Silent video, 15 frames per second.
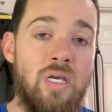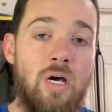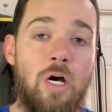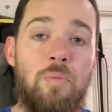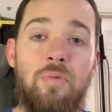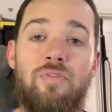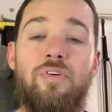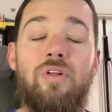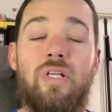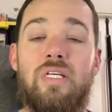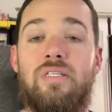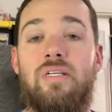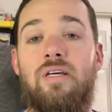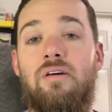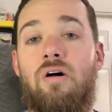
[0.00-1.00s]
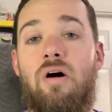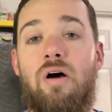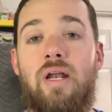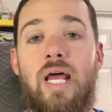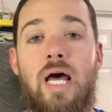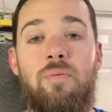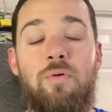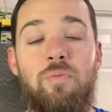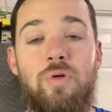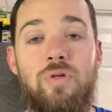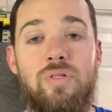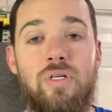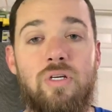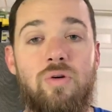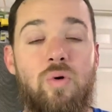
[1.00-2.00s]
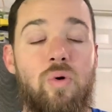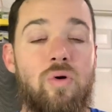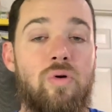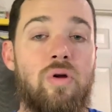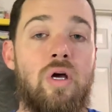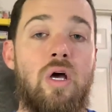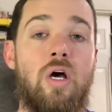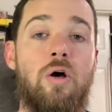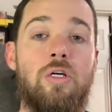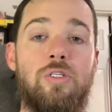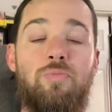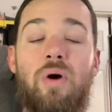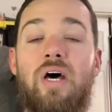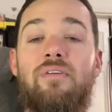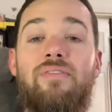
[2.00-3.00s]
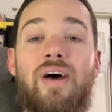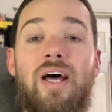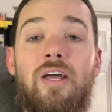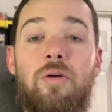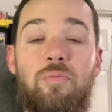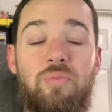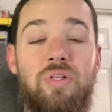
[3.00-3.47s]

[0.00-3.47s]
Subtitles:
If you're listening on Apple Music or Spotify,